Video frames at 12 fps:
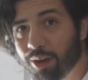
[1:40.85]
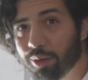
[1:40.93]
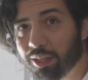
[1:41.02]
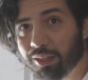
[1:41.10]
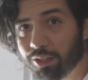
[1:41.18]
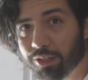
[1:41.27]
how
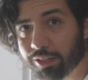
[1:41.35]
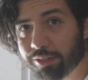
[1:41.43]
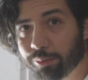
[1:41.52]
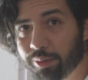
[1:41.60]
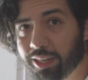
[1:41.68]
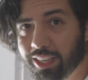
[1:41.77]
it
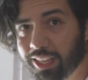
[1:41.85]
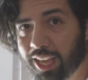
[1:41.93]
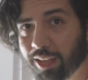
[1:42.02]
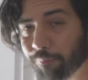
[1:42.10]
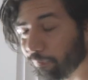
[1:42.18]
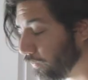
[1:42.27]
looked when it
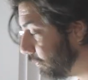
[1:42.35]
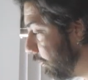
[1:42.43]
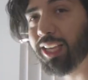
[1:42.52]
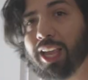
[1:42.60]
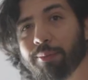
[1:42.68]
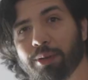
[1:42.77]
came.
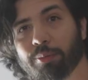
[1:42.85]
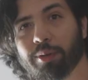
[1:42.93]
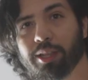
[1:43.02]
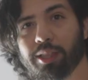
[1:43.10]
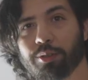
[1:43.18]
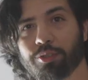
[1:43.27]
It came in
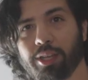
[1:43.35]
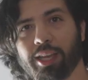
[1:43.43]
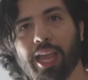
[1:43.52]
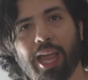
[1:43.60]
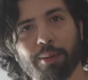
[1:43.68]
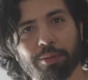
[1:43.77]
one of those like
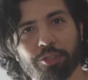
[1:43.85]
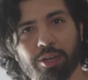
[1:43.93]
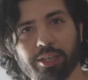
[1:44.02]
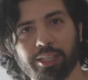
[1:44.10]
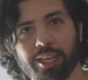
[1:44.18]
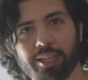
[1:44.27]

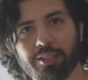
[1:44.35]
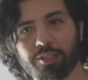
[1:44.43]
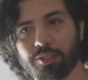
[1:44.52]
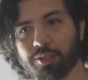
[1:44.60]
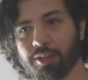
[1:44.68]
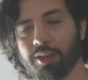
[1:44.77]
Amazon kits.